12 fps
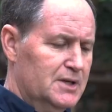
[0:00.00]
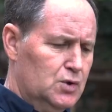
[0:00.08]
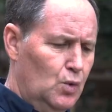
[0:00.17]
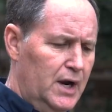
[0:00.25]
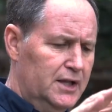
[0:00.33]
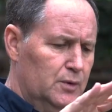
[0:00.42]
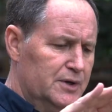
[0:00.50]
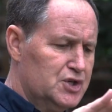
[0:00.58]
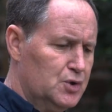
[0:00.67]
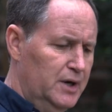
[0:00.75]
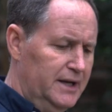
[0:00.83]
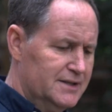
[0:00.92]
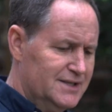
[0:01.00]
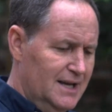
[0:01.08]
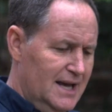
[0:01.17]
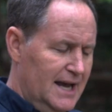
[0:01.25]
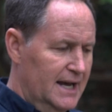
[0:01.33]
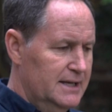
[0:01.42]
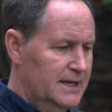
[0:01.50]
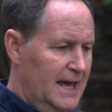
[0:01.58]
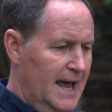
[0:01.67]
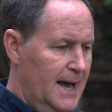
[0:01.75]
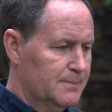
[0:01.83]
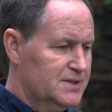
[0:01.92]
Between the retreats and the
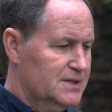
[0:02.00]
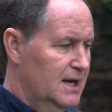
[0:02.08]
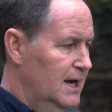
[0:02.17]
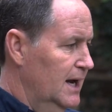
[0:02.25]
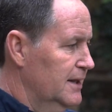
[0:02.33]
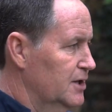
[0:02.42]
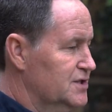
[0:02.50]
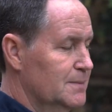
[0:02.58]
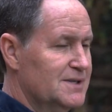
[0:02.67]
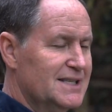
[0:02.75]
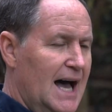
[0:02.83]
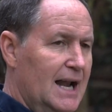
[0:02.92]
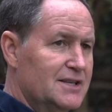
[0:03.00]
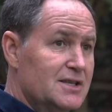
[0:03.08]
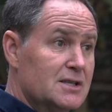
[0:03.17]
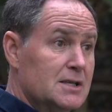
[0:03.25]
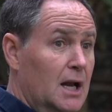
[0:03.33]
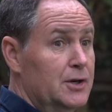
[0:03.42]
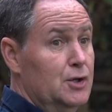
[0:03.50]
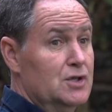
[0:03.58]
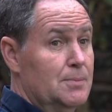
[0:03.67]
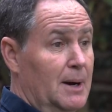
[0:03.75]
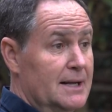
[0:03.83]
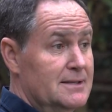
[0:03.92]
camps, there's some silence and solitude
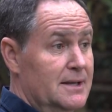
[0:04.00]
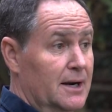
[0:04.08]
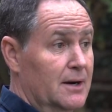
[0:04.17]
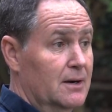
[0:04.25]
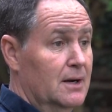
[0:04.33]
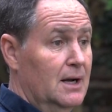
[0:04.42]
spots there.